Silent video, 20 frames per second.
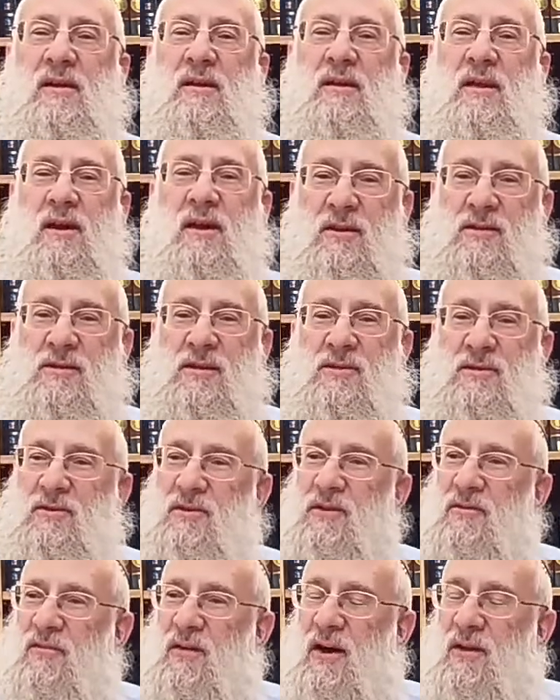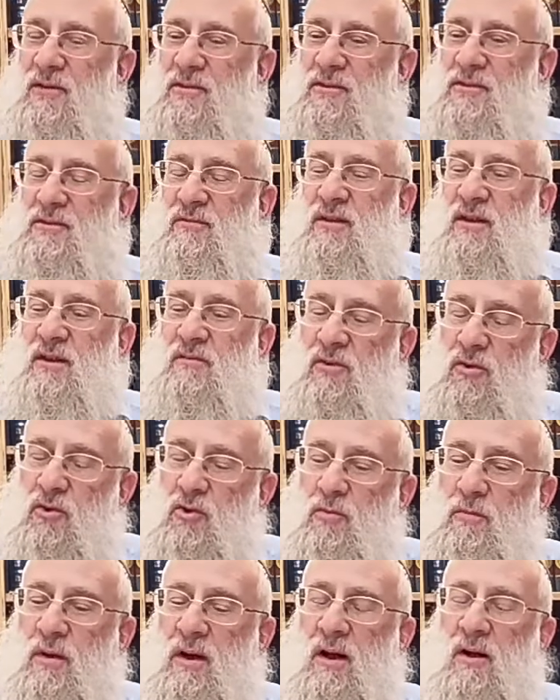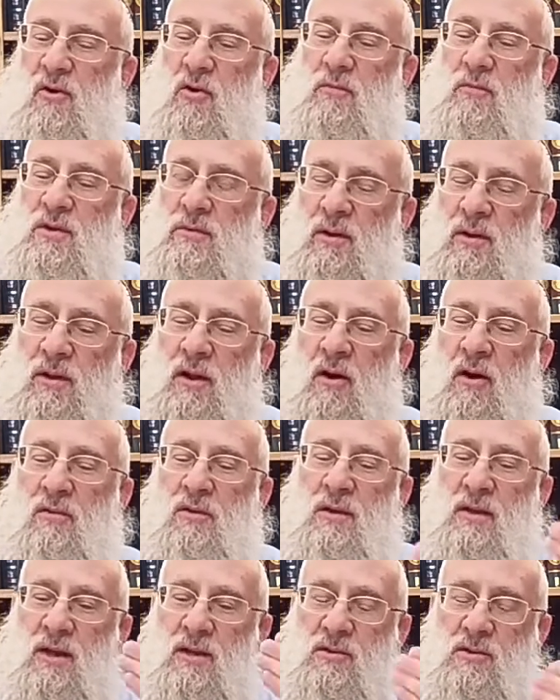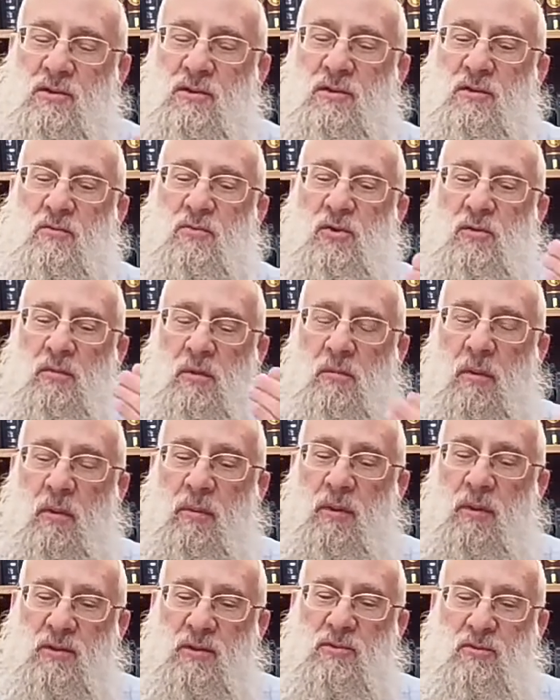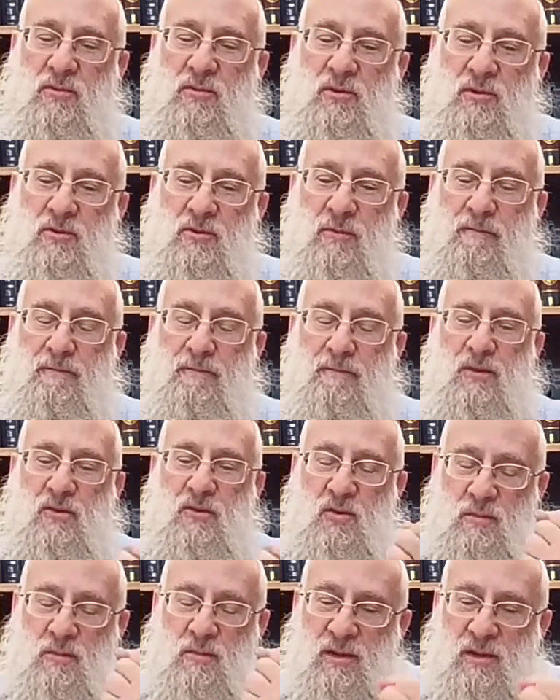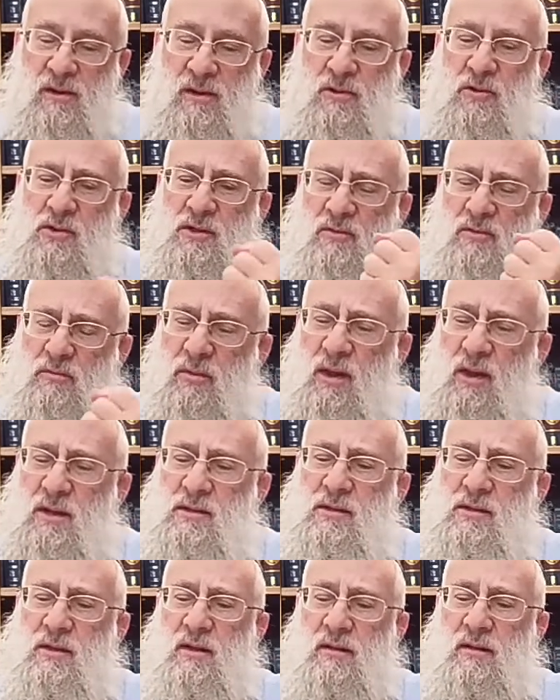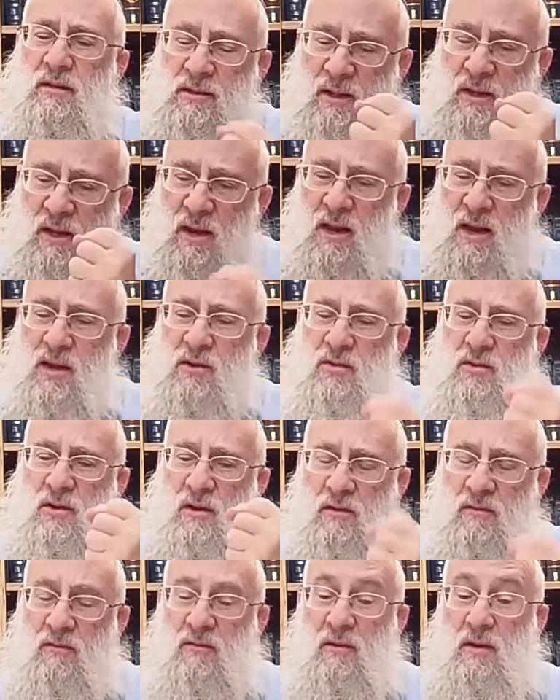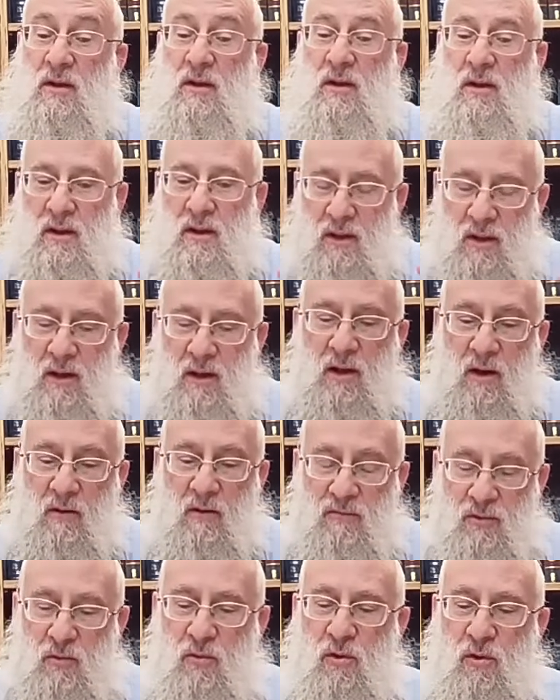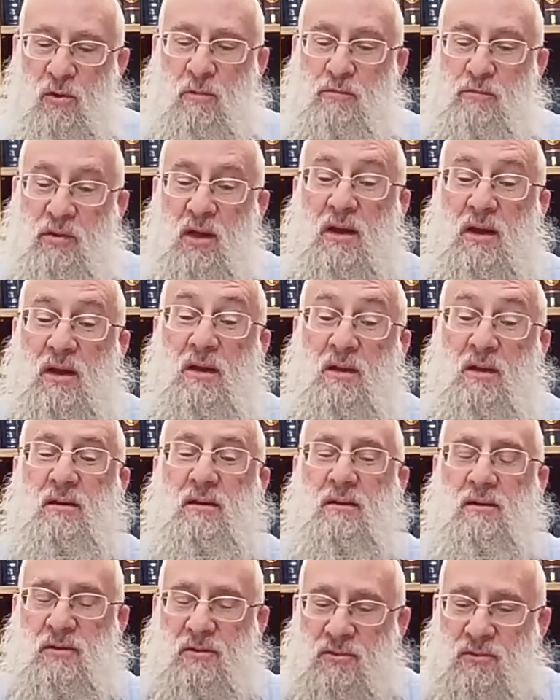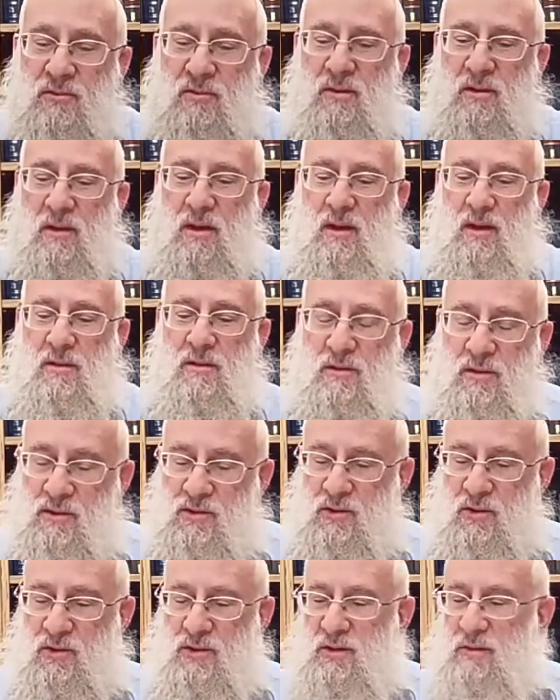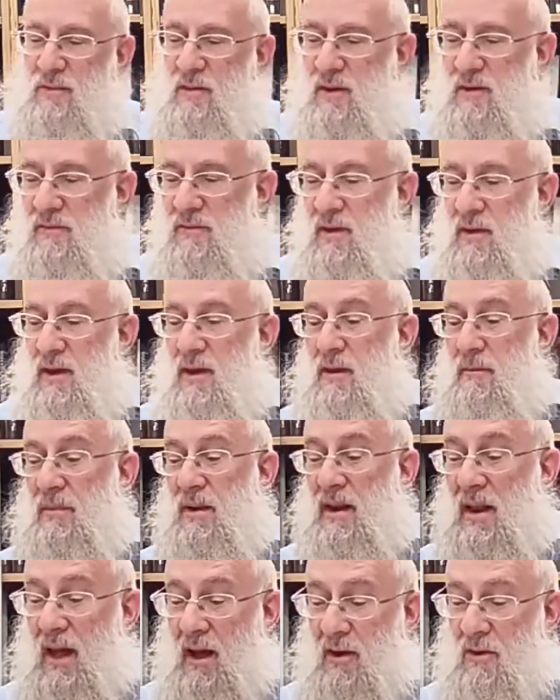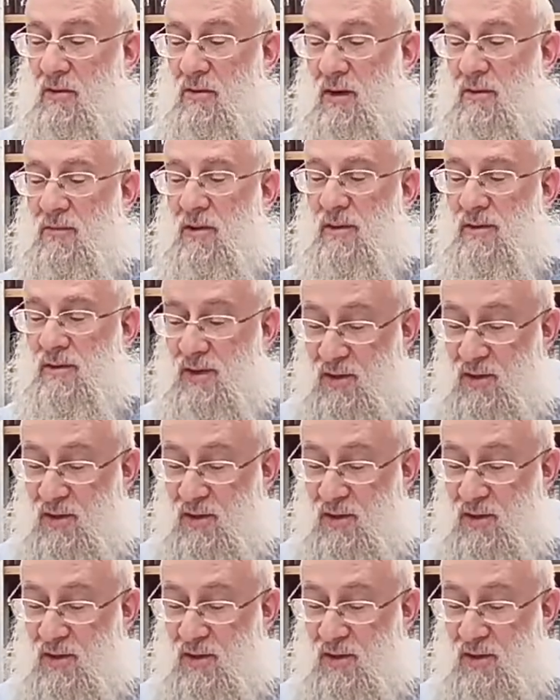like it says to the fathers, all the nations of the world will be blessed through you. You'll be the source of blessing, this connection of the world plugging in to the source above. But now I wanted to